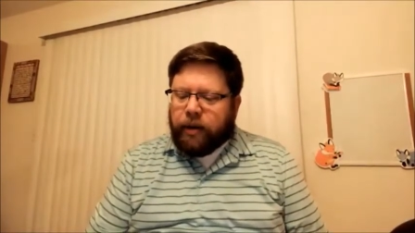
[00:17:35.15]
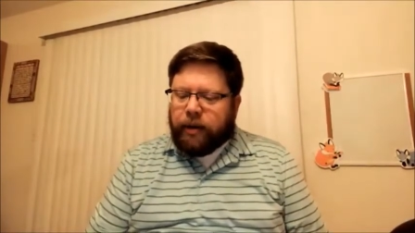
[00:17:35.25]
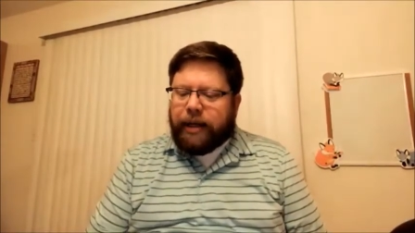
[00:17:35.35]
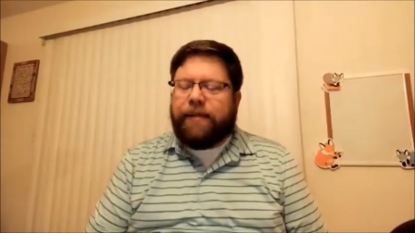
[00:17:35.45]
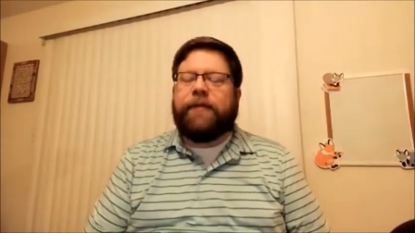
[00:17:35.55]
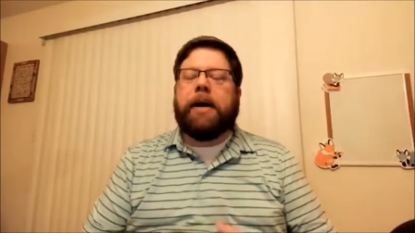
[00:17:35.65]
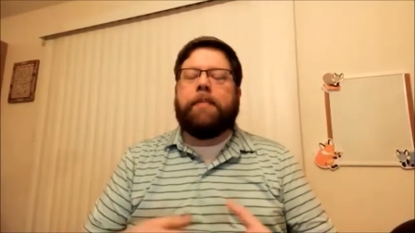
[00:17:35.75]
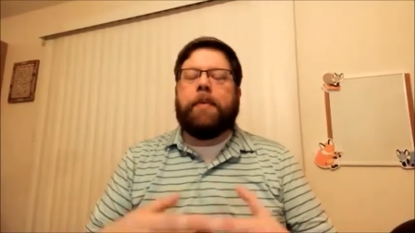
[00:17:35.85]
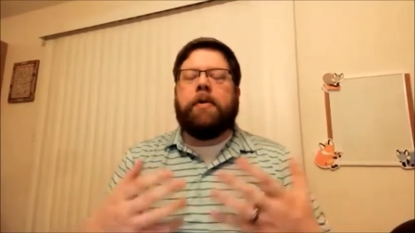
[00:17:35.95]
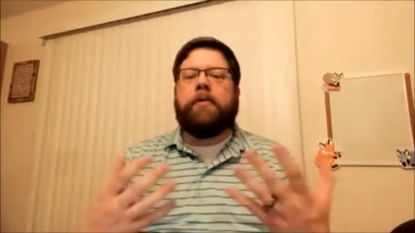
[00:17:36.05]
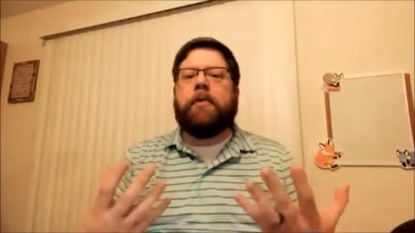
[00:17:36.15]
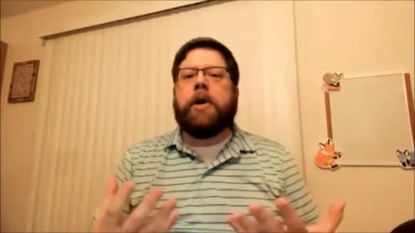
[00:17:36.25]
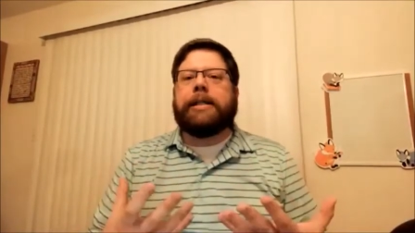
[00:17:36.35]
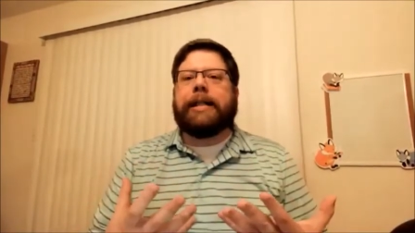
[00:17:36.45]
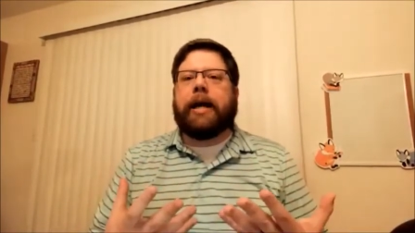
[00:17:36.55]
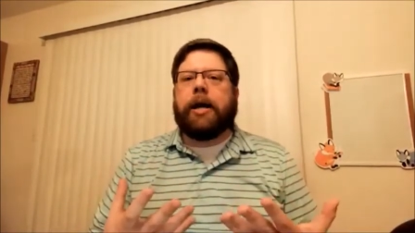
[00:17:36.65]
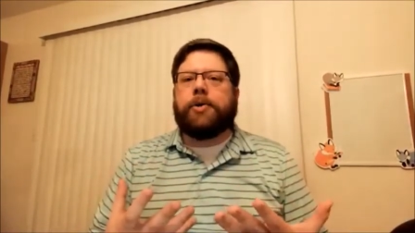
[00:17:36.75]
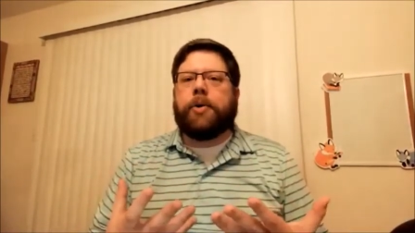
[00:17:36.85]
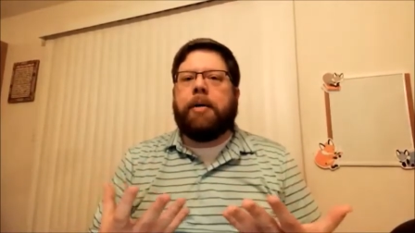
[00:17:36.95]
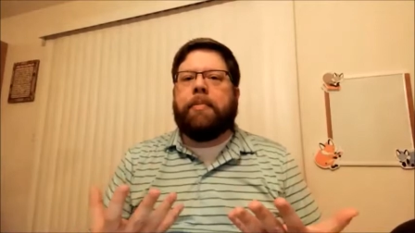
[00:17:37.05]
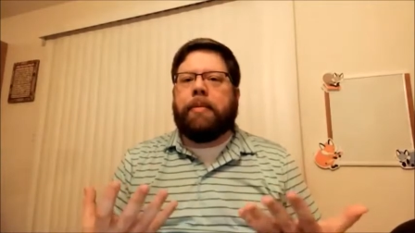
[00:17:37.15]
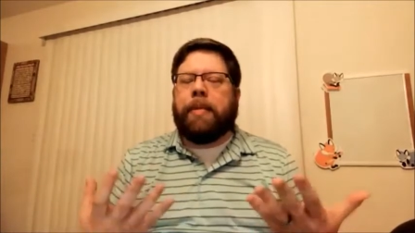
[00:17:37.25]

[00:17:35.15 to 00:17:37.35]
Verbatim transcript: Lift up your voice like a trumpet.